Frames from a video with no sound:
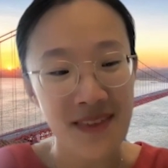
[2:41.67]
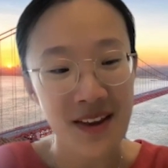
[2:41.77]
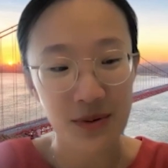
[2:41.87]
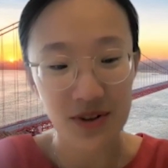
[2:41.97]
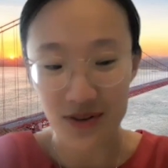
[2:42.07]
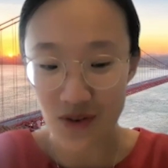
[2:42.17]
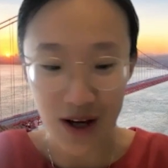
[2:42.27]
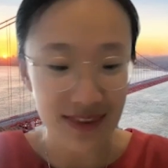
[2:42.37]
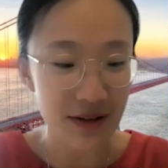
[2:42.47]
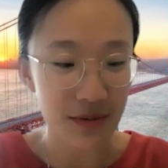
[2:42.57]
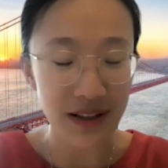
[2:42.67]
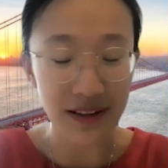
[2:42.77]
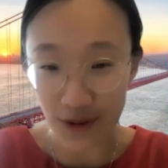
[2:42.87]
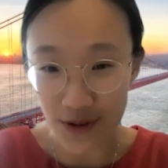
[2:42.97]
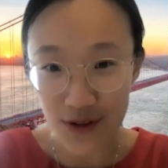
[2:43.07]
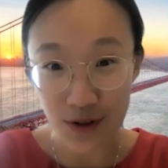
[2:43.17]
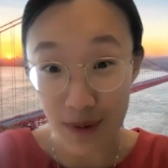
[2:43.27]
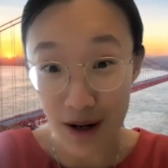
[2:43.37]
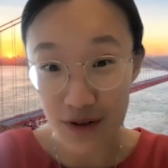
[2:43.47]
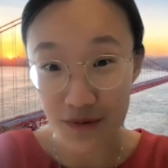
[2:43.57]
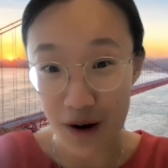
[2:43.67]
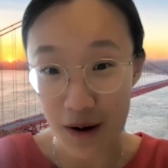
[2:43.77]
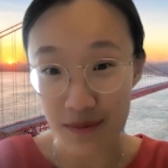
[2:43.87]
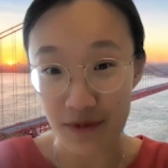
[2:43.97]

We just thought that we learned so much from